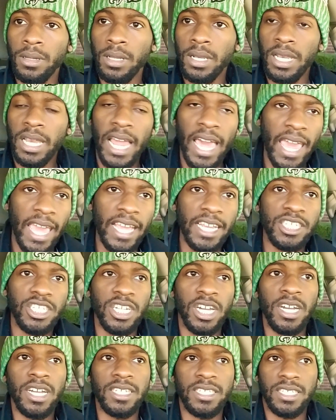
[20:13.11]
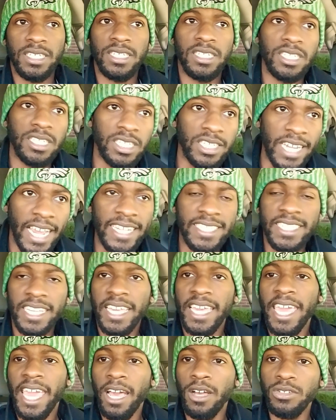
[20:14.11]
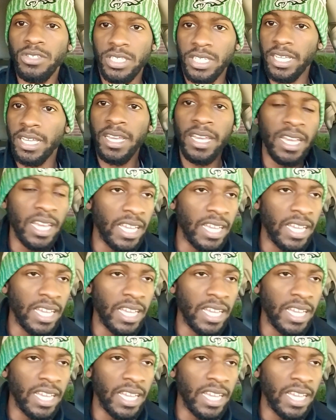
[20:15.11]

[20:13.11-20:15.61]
Lane Johnson, Jason Kelsey.